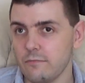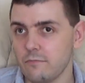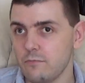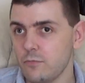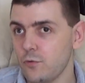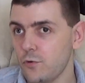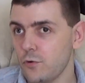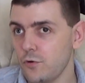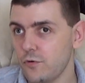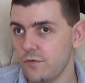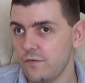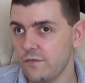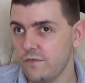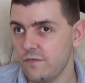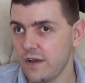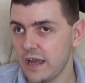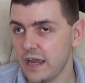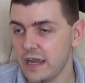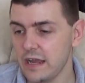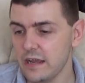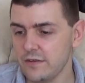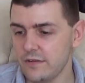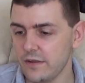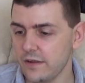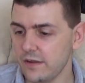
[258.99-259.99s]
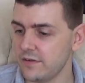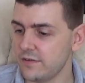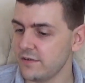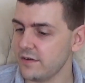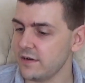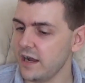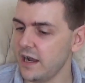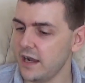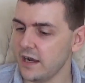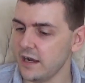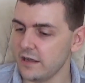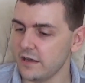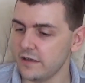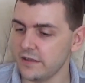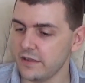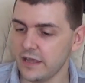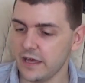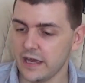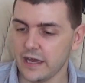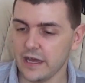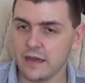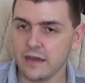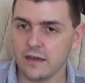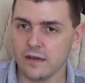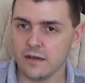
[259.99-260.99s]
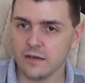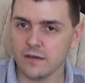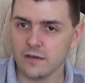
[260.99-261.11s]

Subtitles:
more faded colour there,